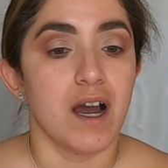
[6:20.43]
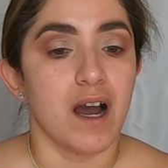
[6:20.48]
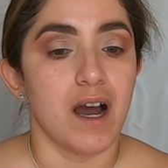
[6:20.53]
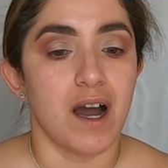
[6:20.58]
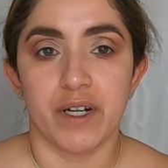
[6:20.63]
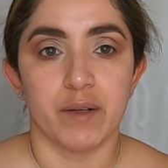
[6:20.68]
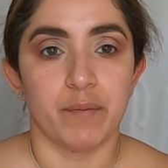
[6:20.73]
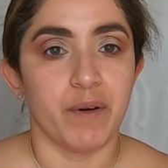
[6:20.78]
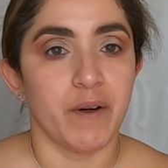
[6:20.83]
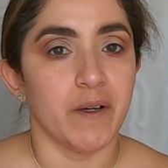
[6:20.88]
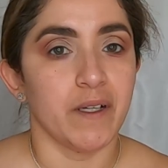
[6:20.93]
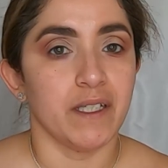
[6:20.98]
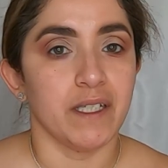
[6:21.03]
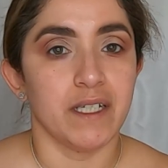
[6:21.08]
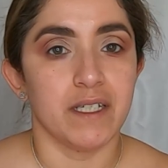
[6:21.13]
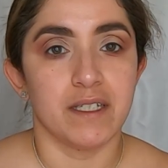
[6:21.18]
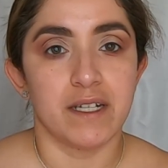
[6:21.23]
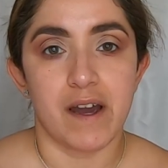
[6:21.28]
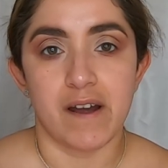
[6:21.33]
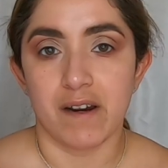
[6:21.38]
But
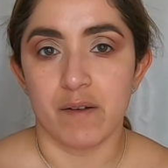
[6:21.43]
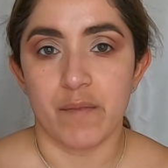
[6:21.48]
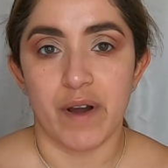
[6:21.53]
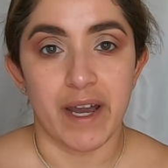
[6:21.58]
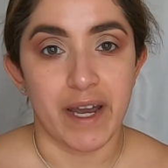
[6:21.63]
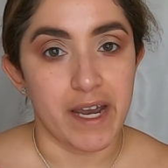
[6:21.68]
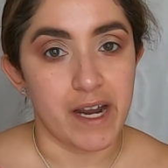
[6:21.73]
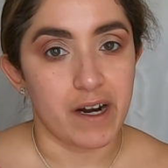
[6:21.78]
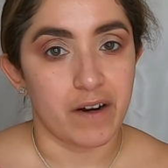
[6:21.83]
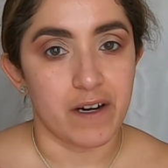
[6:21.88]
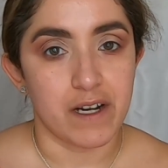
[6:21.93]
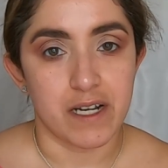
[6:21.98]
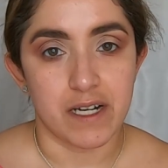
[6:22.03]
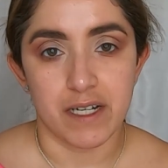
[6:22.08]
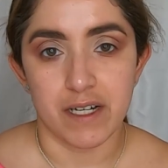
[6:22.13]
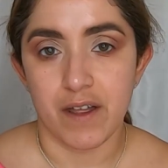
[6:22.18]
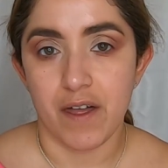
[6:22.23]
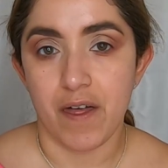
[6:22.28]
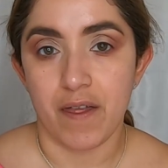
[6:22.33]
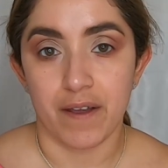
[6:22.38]
apparently down in my
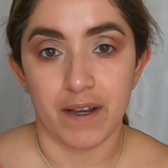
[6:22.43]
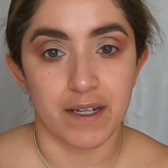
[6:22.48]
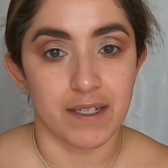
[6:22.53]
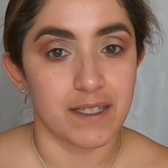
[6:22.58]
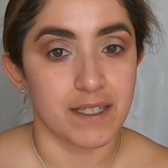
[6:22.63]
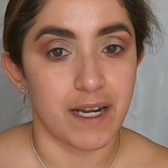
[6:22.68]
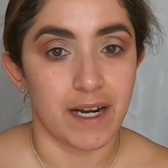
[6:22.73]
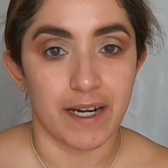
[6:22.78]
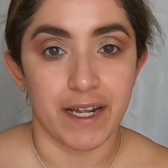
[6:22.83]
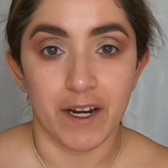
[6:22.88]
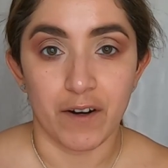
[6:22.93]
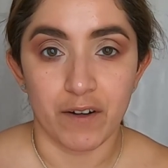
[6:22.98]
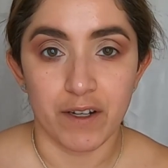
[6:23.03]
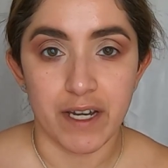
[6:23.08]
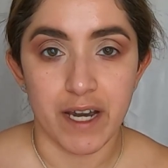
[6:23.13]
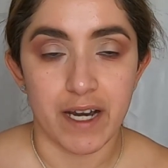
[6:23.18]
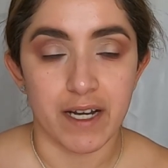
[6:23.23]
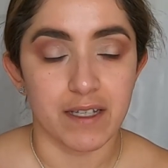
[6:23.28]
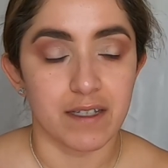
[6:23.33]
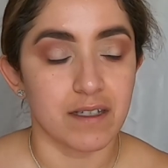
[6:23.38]
area, it's not here
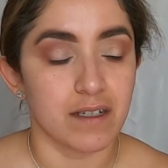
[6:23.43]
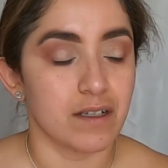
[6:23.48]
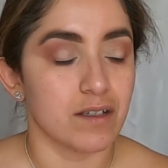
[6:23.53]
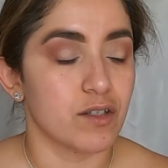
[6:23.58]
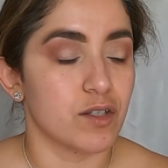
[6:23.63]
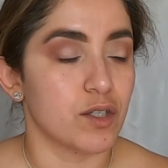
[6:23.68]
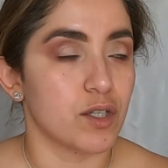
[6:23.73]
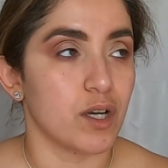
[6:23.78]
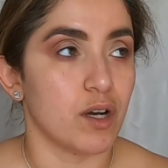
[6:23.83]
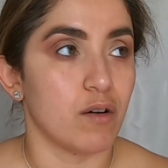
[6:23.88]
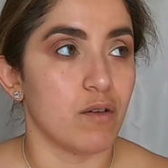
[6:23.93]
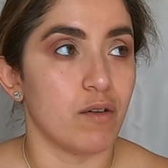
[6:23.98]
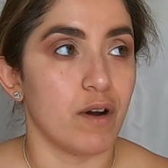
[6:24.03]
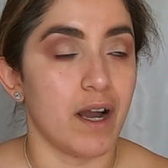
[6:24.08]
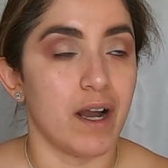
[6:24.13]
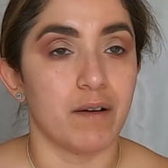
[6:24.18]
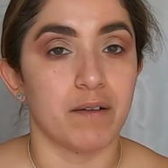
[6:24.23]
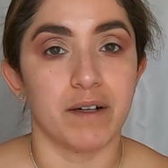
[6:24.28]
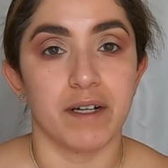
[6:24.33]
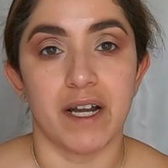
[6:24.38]
yet. So
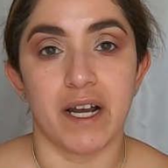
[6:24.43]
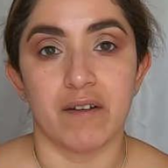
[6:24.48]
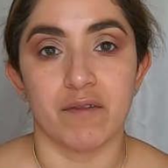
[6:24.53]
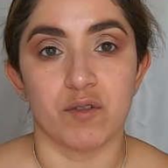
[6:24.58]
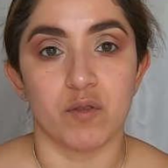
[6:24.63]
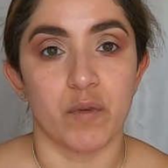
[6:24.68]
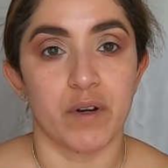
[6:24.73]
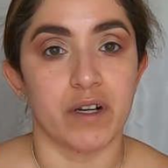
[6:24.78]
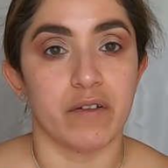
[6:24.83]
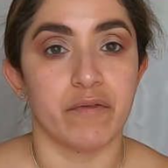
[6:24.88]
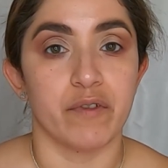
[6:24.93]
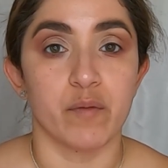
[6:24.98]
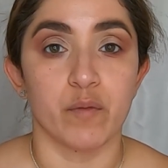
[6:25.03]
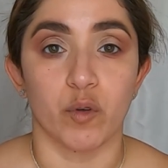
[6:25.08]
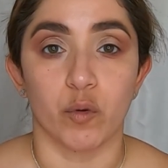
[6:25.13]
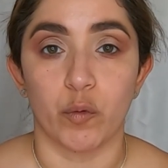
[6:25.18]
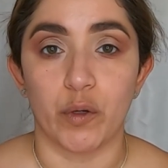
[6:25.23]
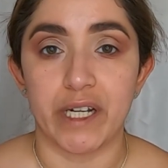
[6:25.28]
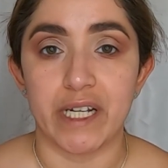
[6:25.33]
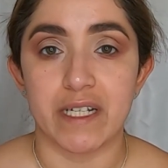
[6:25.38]
I'm gonna have to wait a few
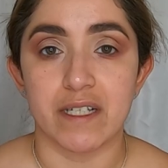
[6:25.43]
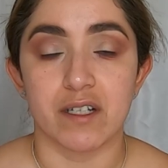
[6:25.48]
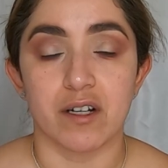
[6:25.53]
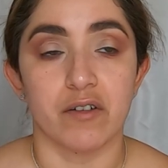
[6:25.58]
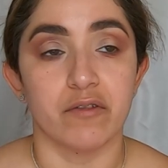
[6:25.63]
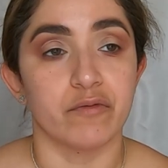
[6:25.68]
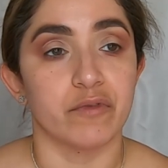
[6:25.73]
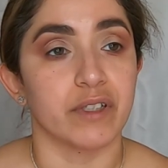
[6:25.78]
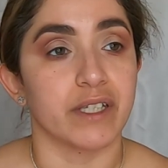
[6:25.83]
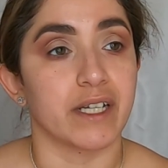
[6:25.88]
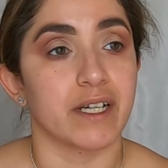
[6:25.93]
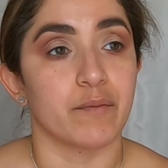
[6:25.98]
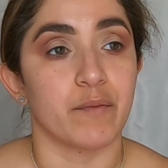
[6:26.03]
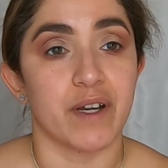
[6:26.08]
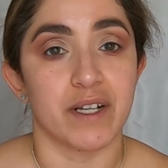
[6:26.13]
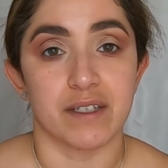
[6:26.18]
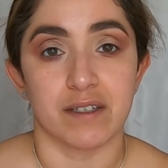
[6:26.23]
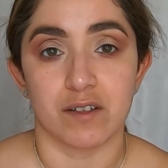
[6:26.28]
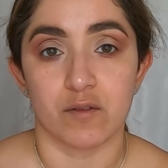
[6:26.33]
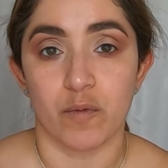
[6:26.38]
more weeks. Hopefully it
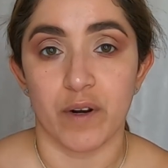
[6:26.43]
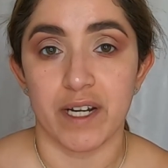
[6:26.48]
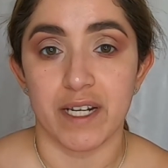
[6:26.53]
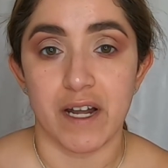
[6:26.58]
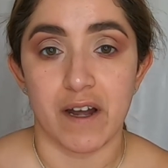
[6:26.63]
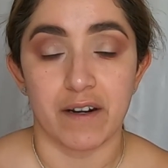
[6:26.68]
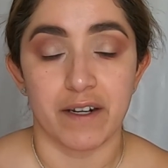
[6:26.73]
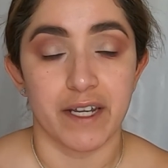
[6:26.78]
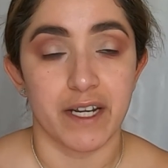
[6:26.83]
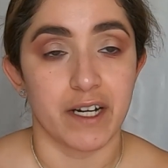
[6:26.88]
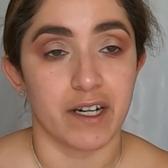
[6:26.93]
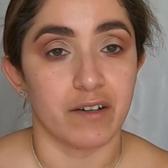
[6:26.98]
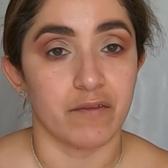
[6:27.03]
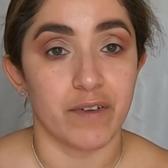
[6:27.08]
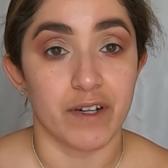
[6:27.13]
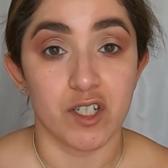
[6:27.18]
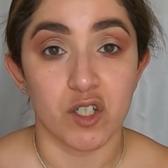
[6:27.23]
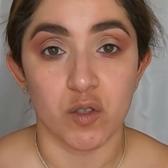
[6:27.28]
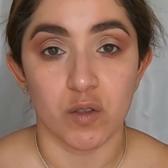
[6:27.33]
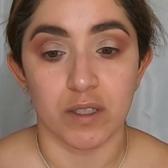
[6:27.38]
makes its way down here
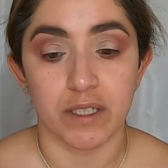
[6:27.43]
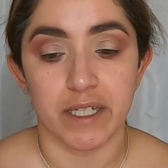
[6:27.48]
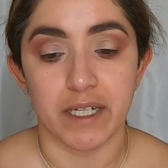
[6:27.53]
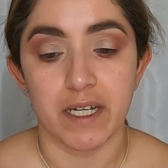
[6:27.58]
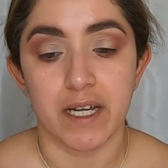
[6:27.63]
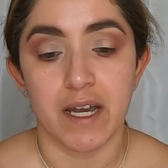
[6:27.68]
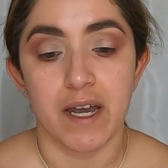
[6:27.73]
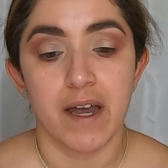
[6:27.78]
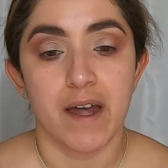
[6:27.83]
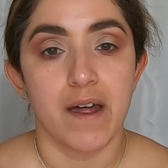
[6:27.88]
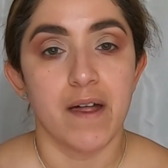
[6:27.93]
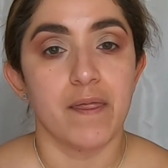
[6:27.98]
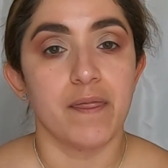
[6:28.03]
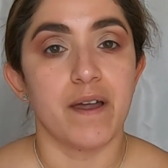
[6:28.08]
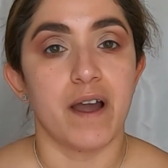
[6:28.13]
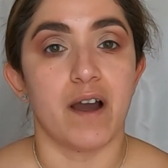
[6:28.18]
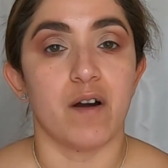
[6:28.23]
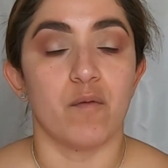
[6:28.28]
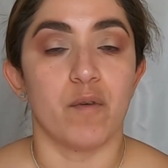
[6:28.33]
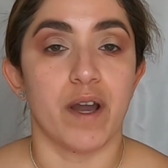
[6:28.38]
eventually.
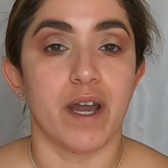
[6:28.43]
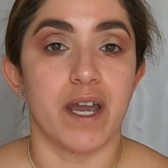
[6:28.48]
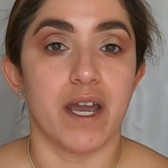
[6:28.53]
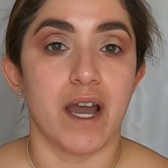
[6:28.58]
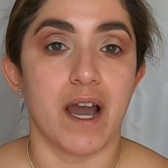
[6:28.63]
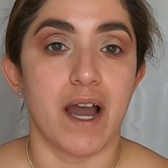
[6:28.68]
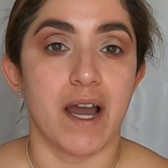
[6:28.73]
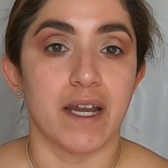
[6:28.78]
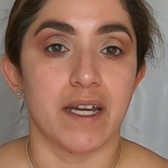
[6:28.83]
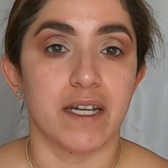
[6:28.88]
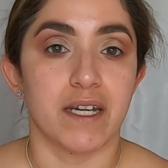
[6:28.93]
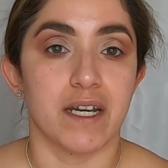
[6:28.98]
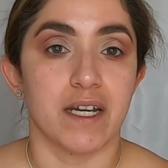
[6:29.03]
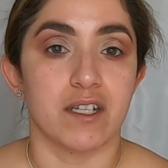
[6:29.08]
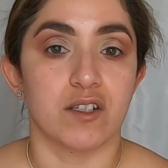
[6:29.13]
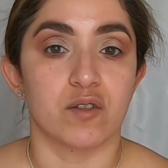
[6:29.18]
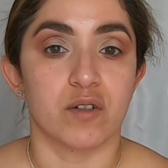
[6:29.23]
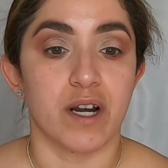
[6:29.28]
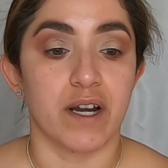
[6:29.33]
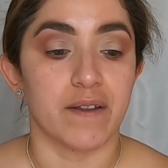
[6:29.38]
That way I
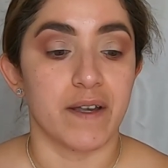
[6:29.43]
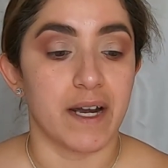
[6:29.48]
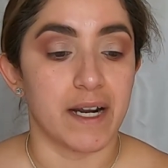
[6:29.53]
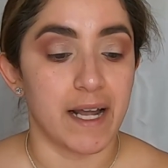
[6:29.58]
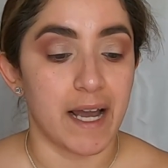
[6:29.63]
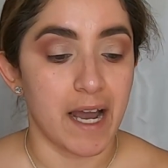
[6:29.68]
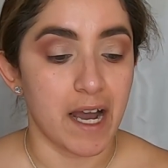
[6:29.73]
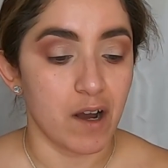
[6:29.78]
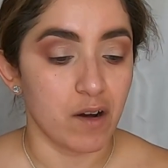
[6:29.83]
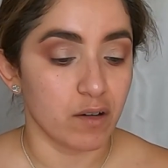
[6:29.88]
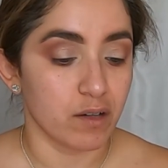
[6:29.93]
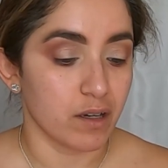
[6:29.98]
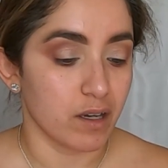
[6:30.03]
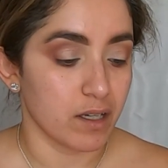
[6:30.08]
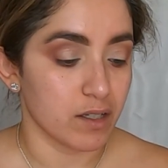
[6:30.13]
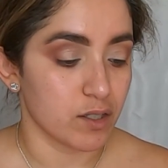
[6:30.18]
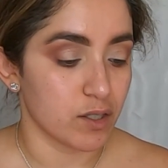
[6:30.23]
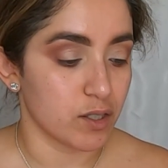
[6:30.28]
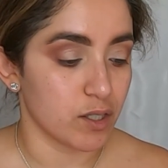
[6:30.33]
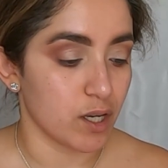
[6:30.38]
can try that
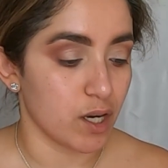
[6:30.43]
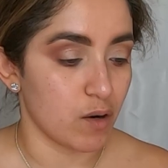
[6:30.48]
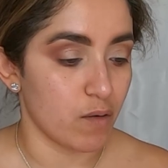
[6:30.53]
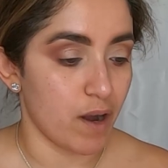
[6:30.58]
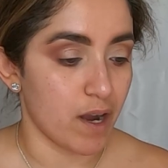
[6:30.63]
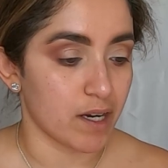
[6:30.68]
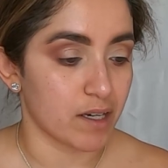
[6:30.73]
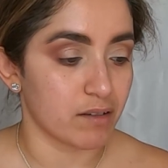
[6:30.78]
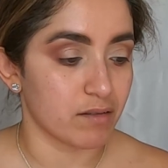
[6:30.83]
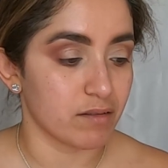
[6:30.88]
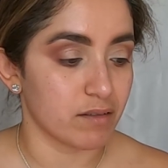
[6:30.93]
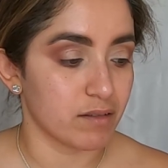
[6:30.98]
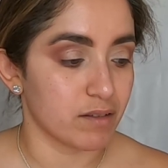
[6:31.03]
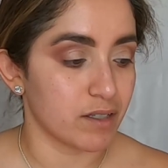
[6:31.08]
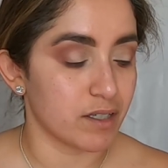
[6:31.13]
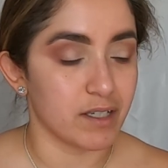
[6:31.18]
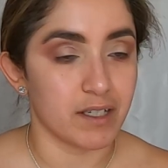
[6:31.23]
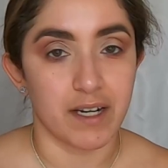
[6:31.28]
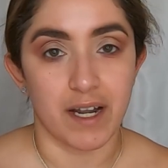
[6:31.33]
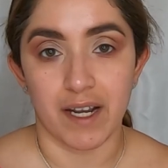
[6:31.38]
out. So I
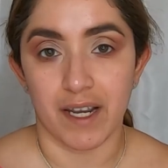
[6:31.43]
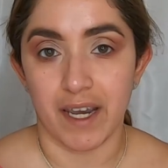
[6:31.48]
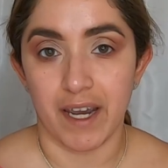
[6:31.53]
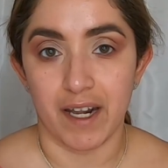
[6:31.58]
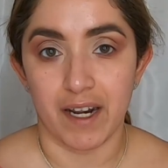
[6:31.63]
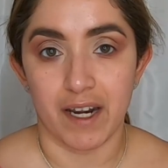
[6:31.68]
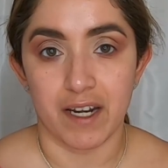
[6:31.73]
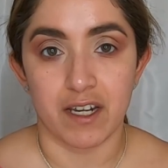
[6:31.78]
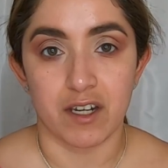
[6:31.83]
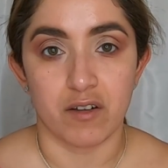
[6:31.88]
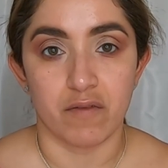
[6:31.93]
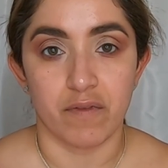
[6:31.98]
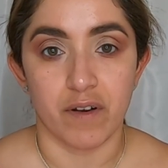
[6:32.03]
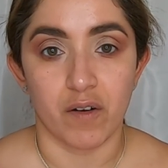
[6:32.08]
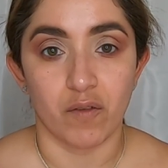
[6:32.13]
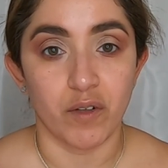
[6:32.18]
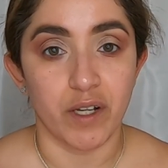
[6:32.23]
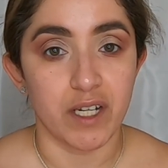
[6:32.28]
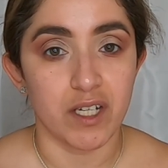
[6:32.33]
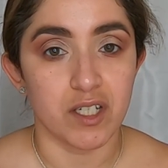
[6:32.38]
could not get any new
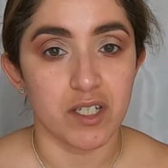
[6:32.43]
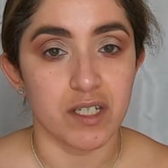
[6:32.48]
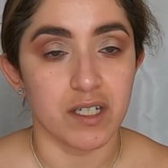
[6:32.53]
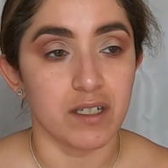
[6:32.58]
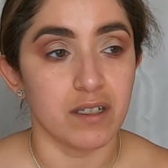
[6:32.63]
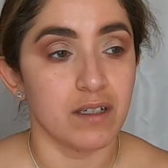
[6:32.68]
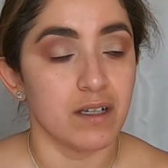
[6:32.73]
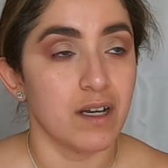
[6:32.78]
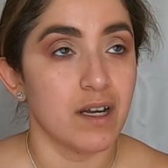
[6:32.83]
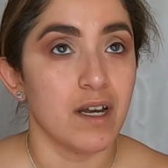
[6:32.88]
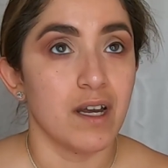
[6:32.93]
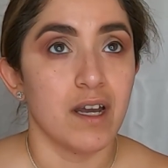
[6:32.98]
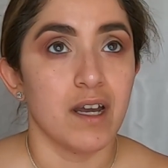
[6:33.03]
foundation.